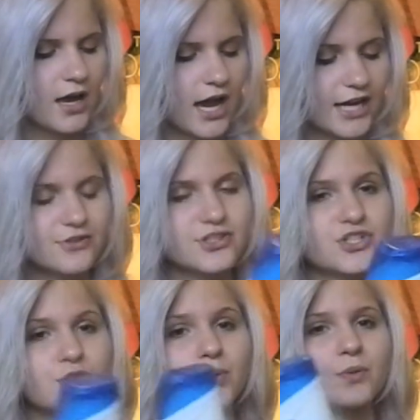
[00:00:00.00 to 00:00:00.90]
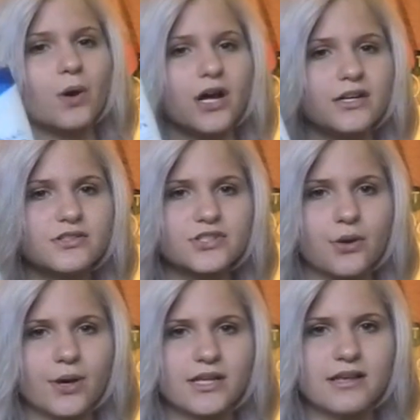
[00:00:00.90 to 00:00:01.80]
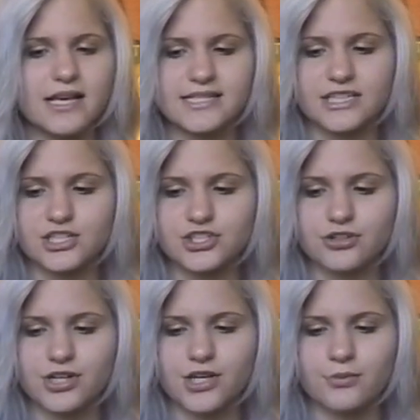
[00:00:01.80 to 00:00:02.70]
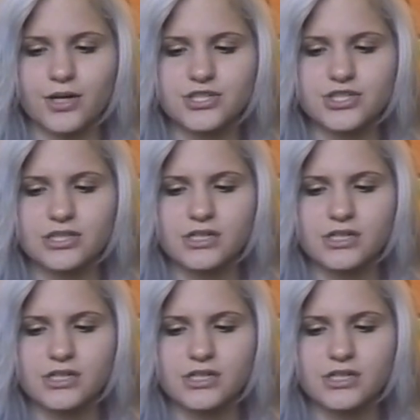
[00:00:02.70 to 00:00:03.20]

I use the 2-in-1, so it has conditioner in it, which